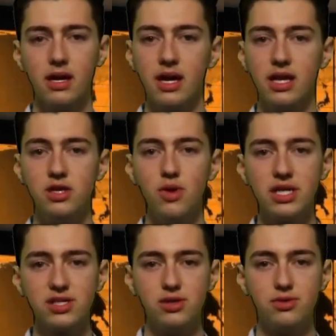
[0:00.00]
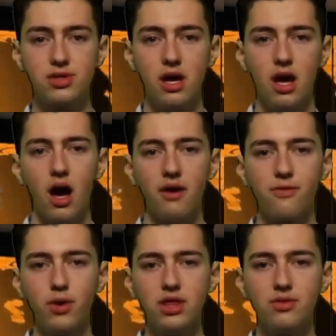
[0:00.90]
In U.S. news, a
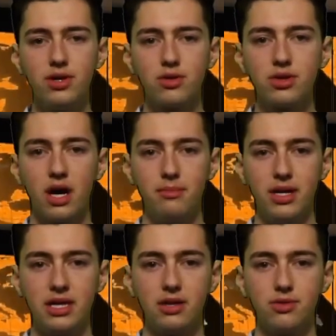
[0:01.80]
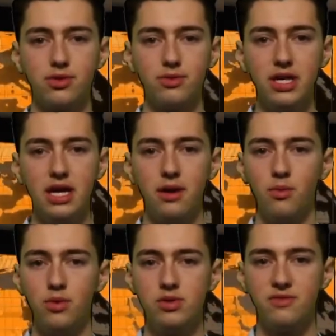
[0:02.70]
43-year-old gunman killed 3 and
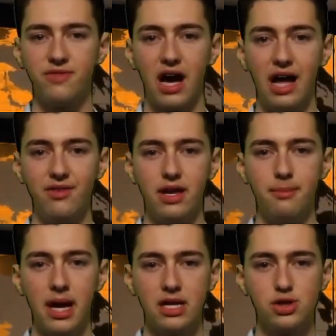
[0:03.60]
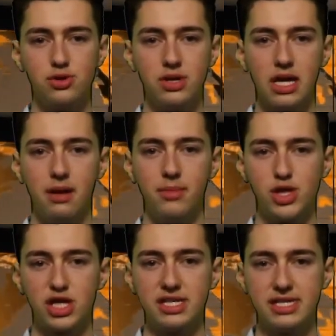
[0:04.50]
wounded 5 in a mass shooting at
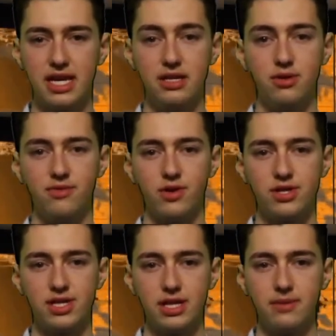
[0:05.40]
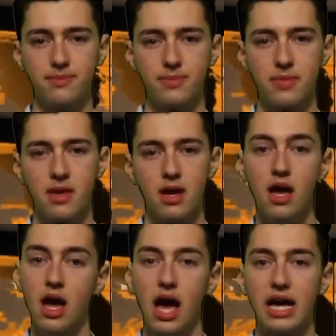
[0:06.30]
Michigan State University.
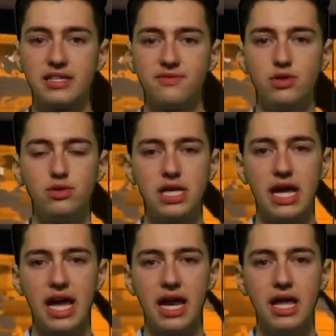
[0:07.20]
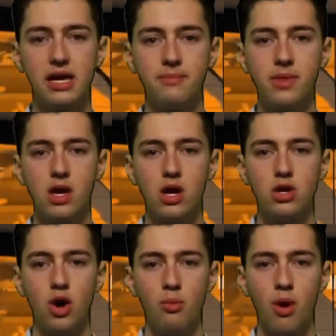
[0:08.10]
As of Tuesday at 8 a.m.,
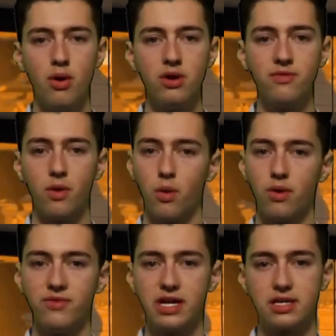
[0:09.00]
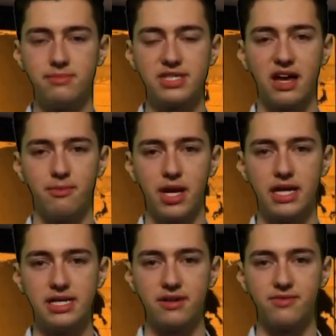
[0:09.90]
no motive or victims have been
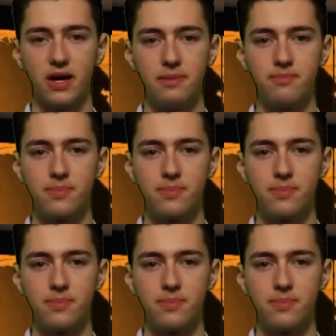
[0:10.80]
identified.